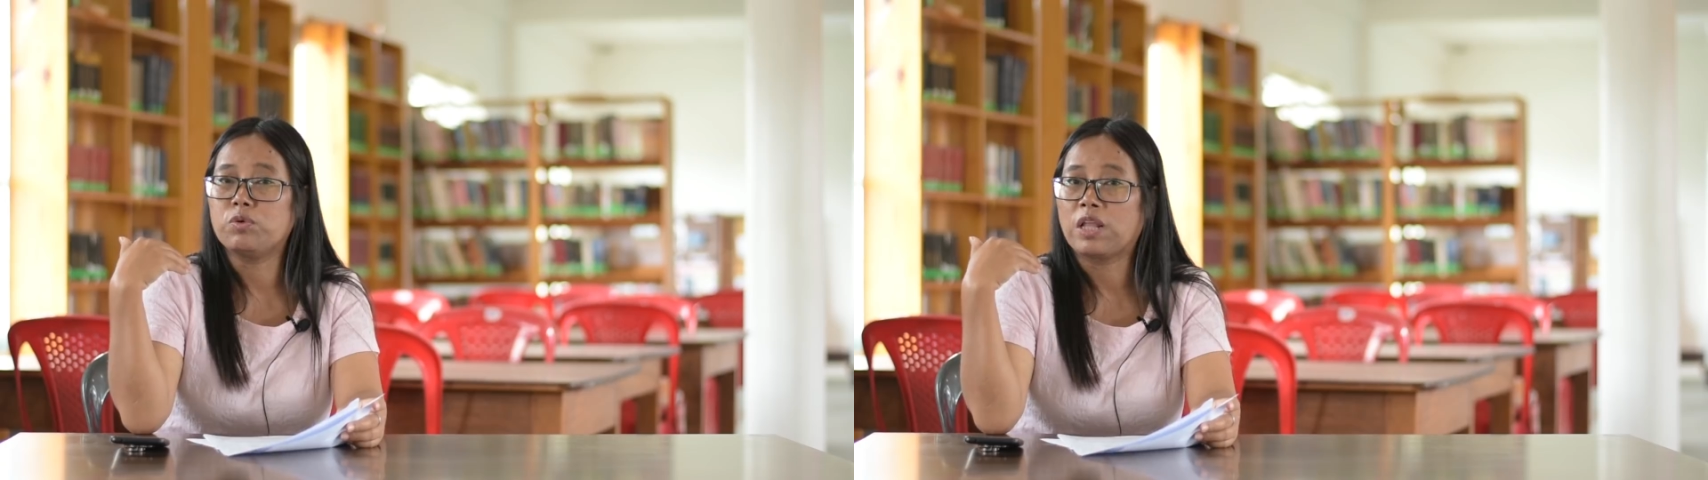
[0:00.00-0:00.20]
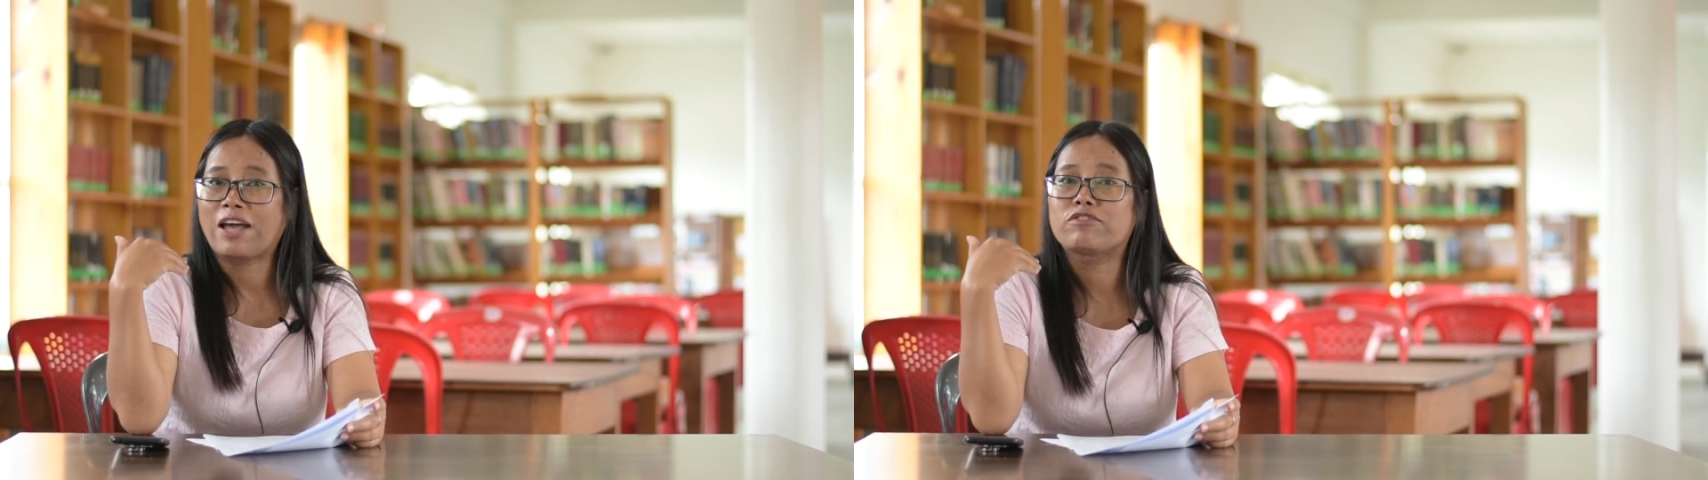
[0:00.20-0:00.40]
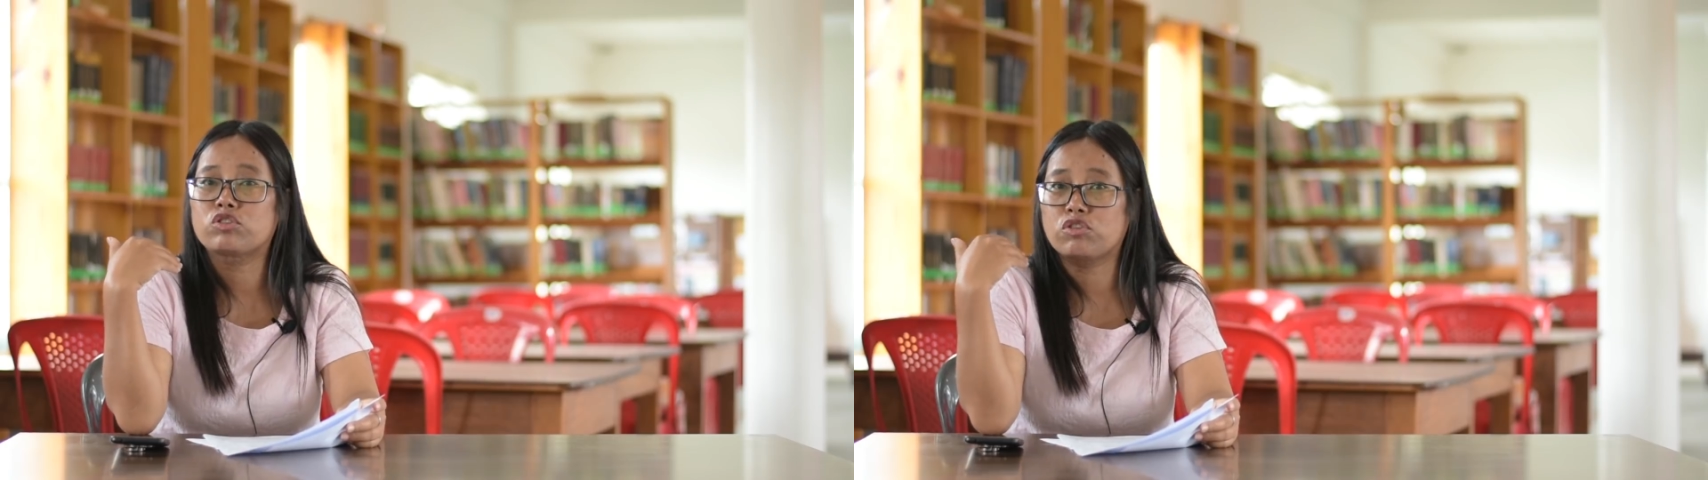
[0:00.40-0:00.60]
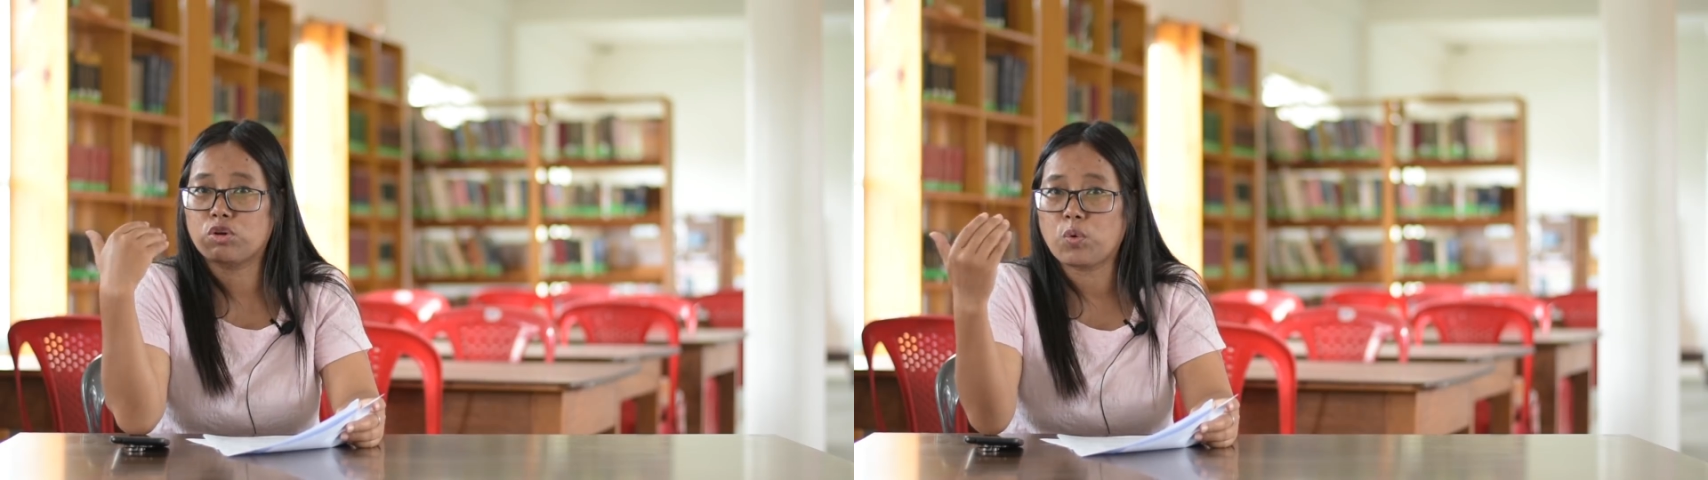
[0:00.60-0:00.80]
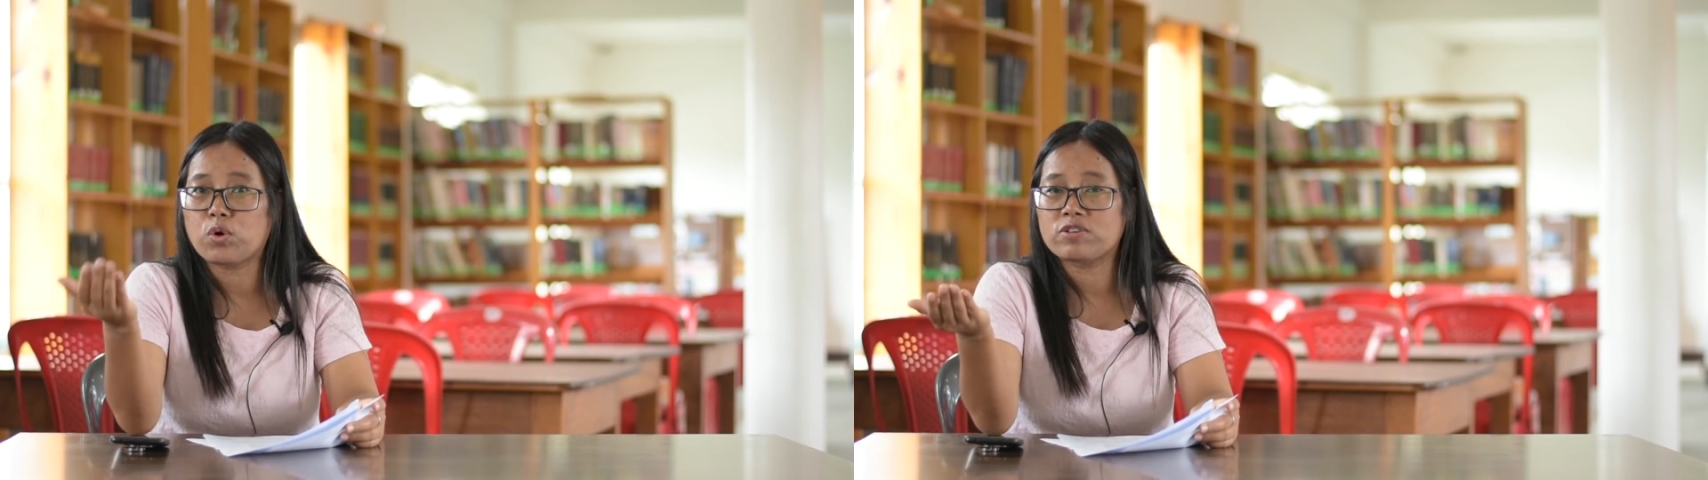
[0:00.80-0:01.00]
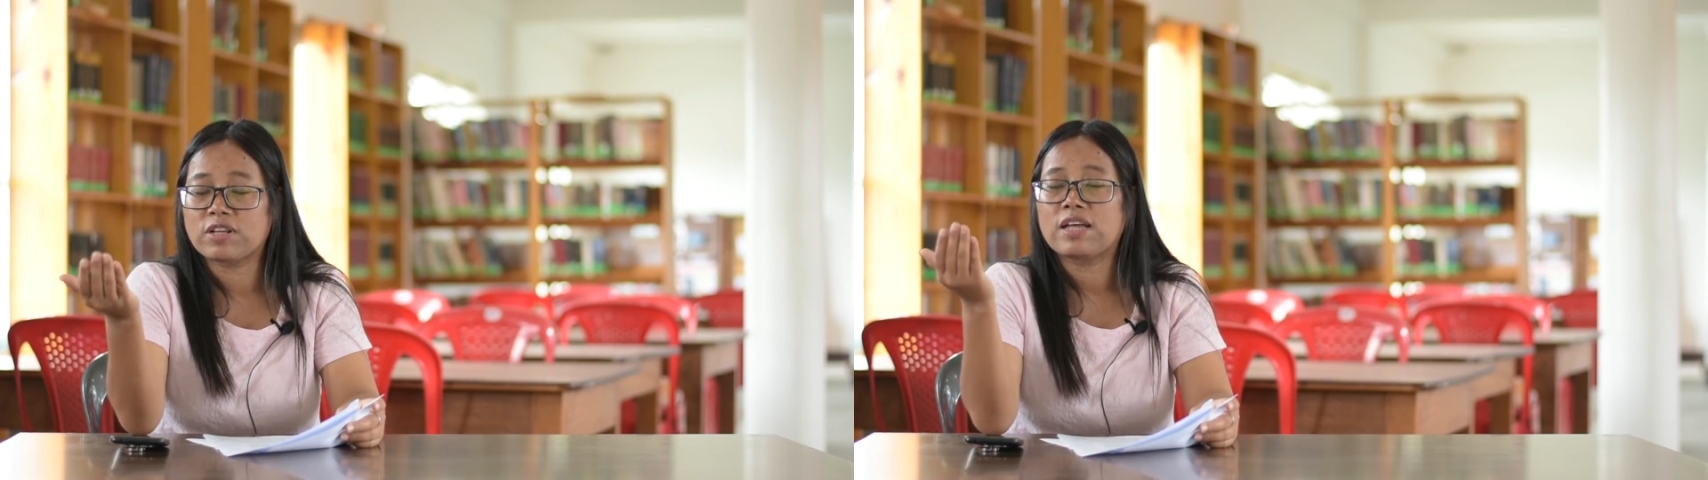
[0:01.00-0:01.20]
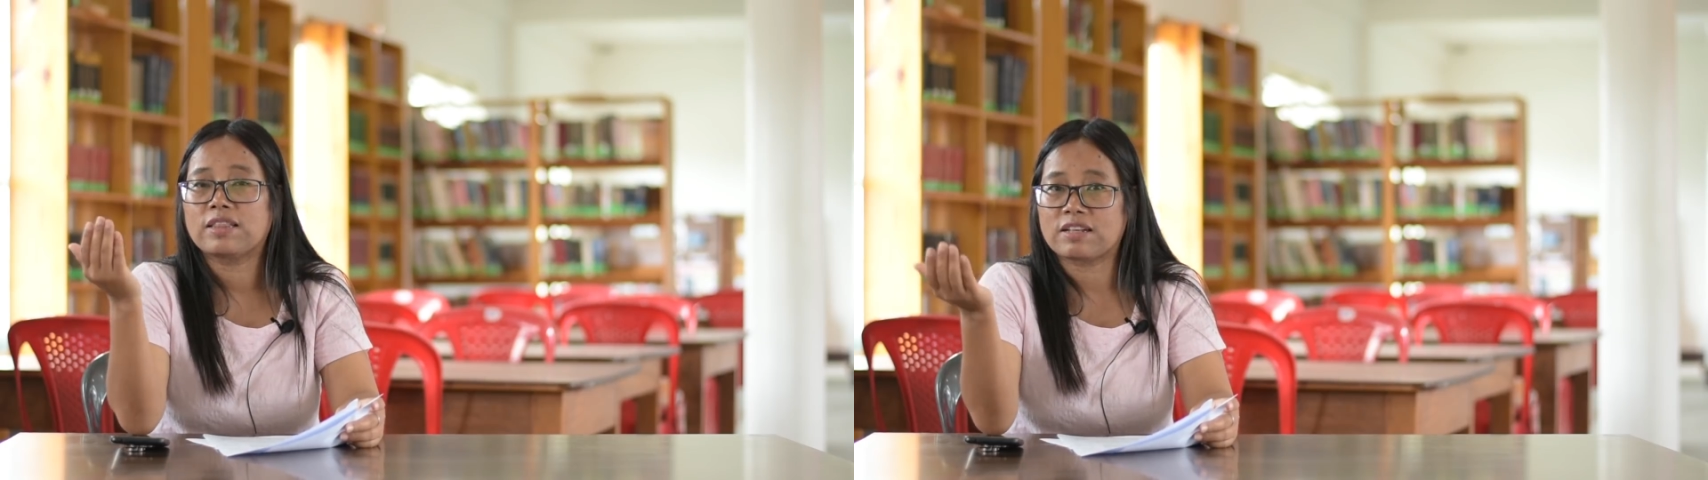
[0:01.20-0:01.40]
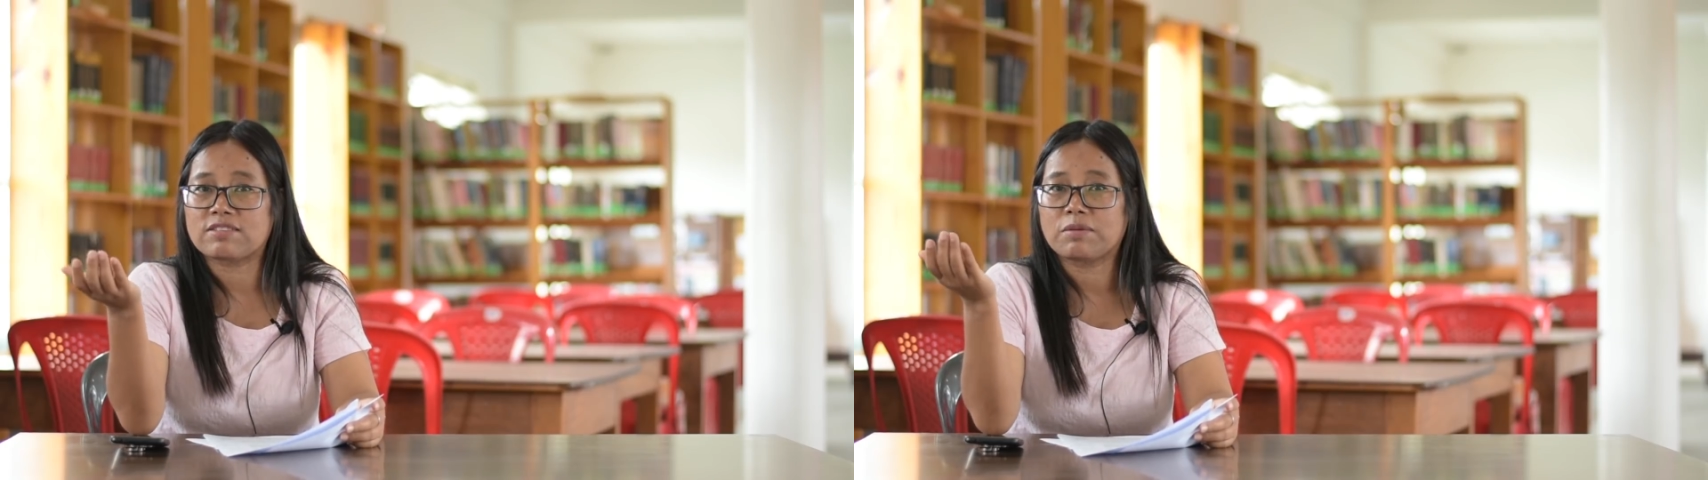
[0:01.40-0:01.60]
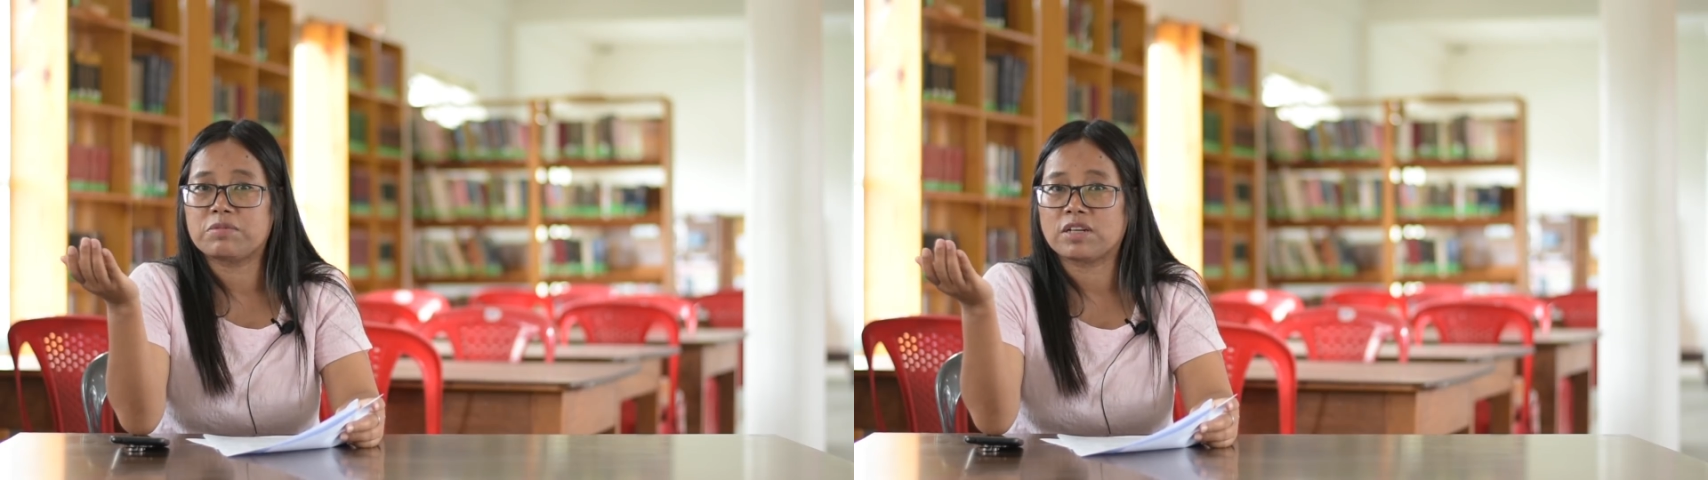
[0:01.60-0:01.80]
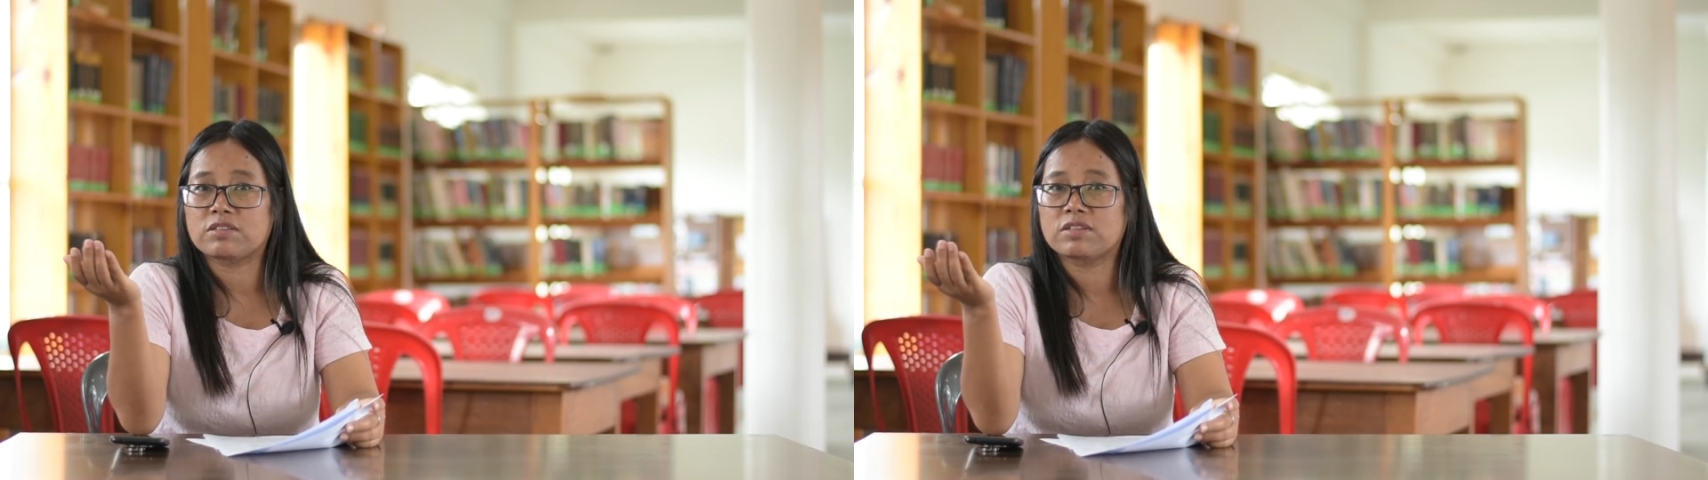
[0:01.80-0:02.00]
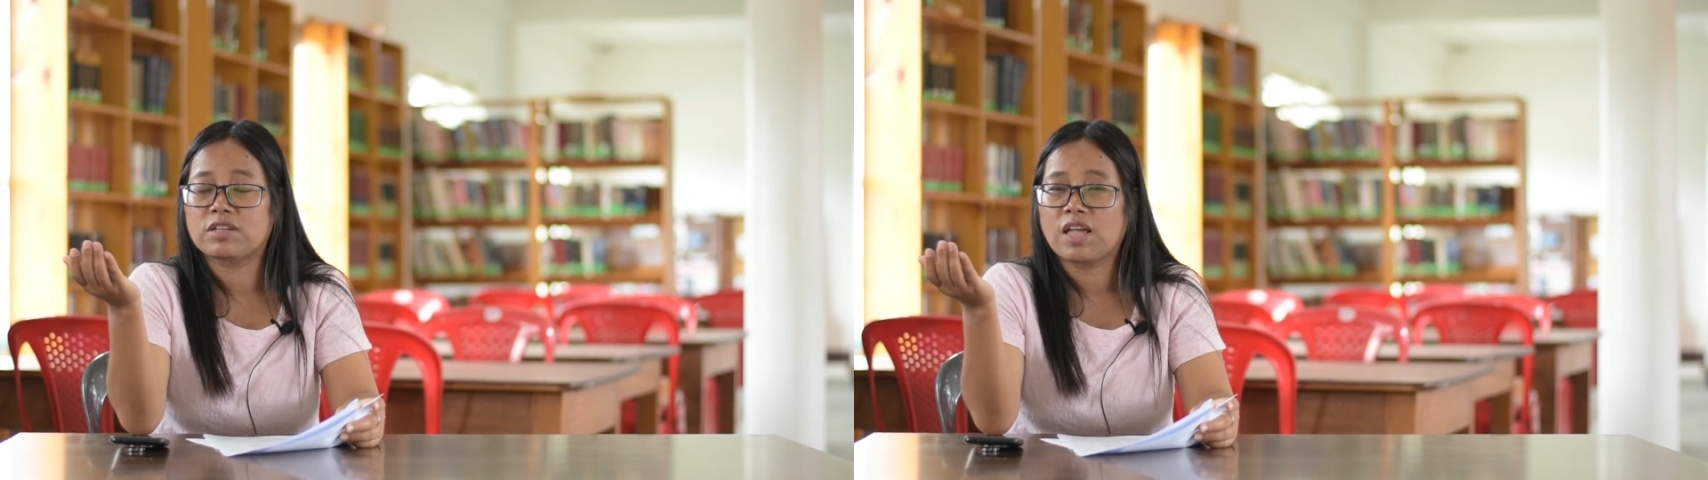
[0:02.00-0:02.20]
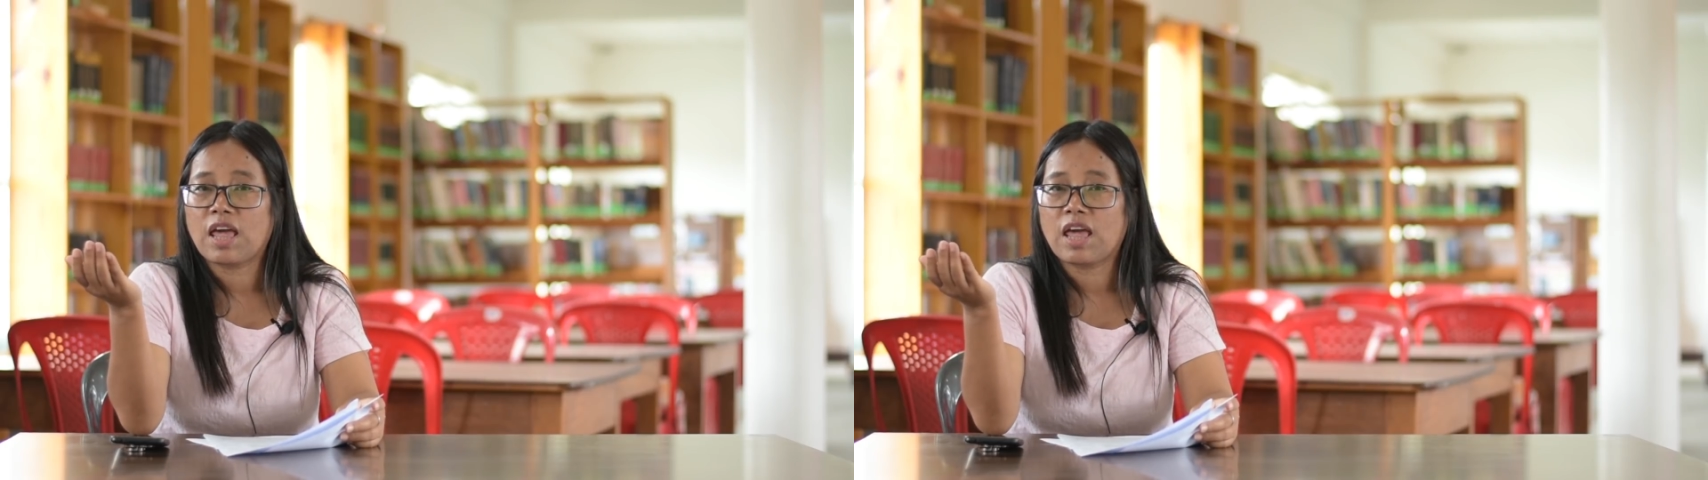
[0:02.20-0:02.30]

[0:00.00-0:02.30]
have to recourse that subject.